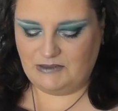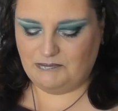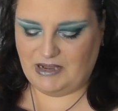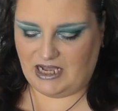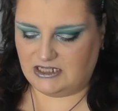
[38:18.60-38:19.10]

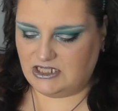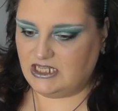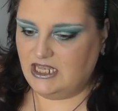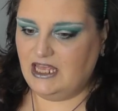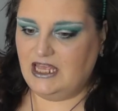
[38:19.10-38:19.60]
But
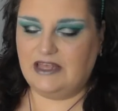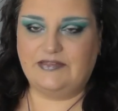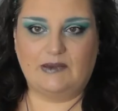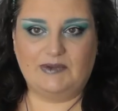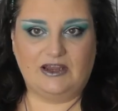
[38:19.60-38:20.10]

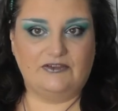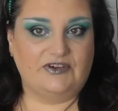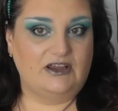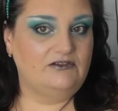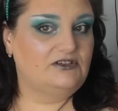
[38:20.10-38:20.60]
there we go,
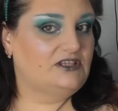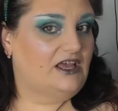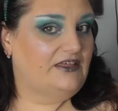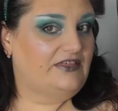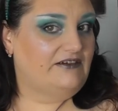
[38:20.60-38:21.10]
folks.
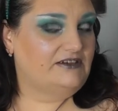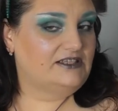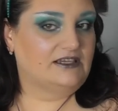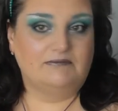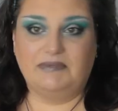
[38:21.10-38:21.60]
There is
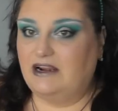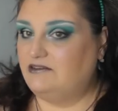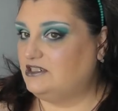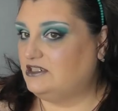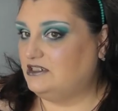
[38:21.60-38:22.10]
the
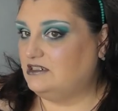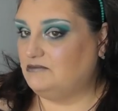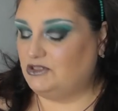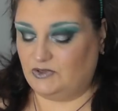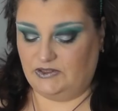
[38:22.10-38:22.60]
comparison
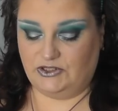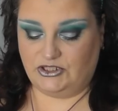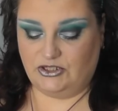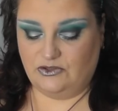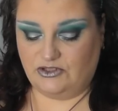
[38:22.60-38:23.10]
between the
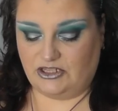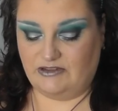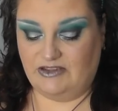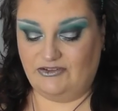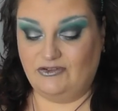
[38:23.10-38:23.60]
two. So
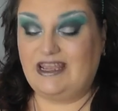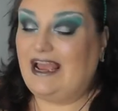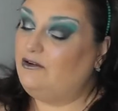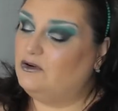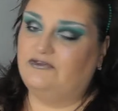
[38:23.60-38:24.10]
if you
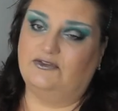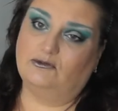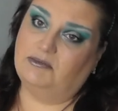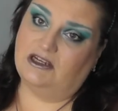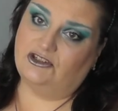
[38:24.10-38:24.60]
cannot
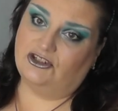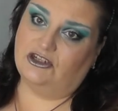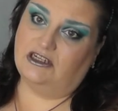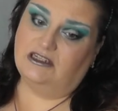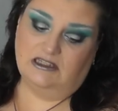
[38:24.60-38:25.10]
afford if you
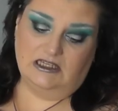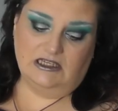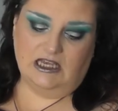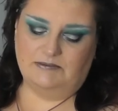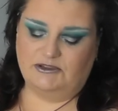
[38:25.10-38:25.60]

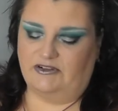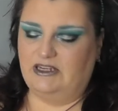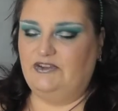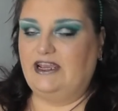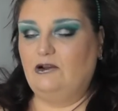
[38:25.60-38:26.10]

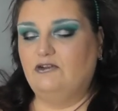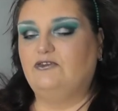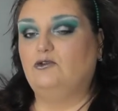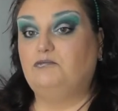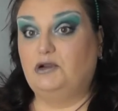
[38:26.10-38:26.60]
cannot
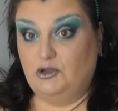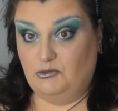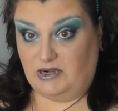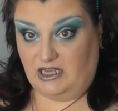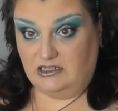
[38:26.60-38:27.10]
afford Blue
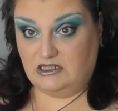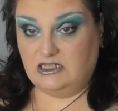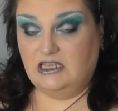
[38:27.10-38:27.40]
Blood,